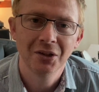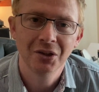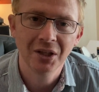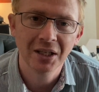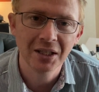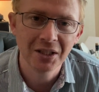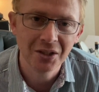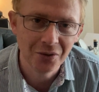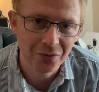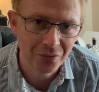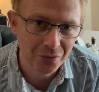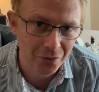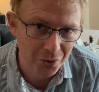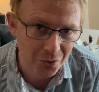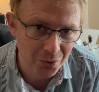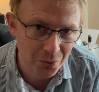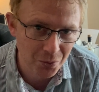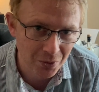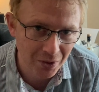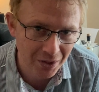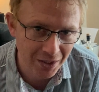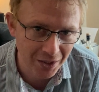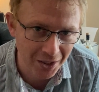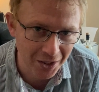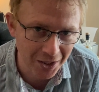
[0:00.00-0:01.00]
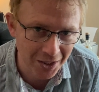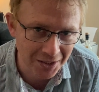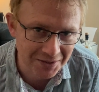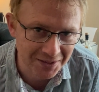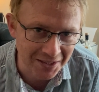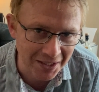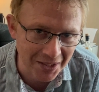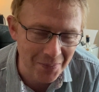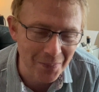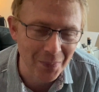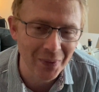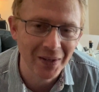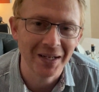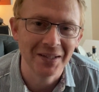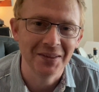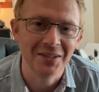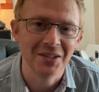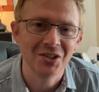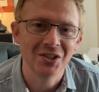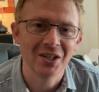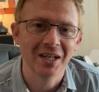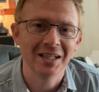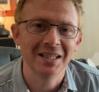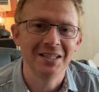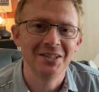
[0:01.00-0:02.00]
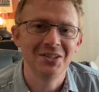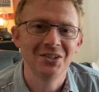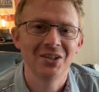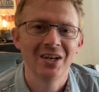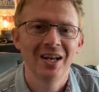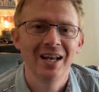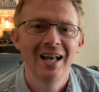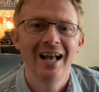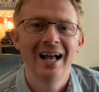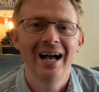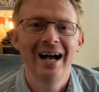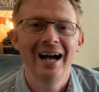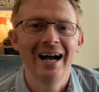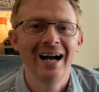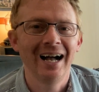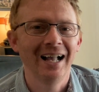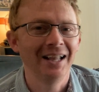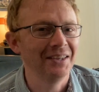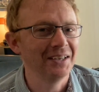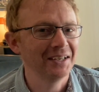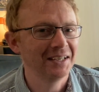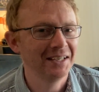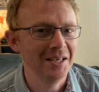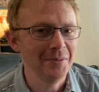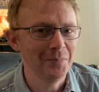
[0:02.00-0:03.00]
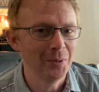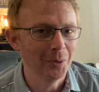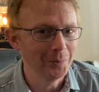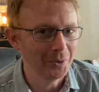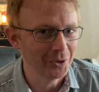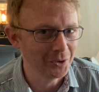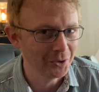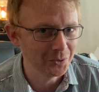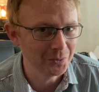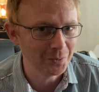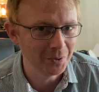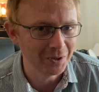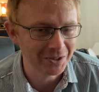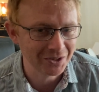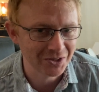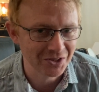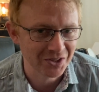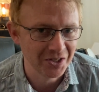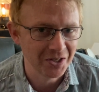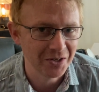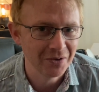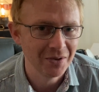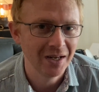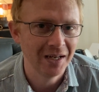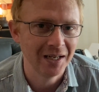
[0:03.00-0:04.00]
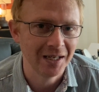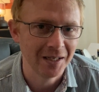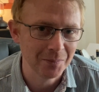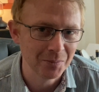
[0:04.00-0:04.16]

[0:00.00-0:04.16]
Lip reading: Thank you for taking part in the challenge, and keep up the good work, sir.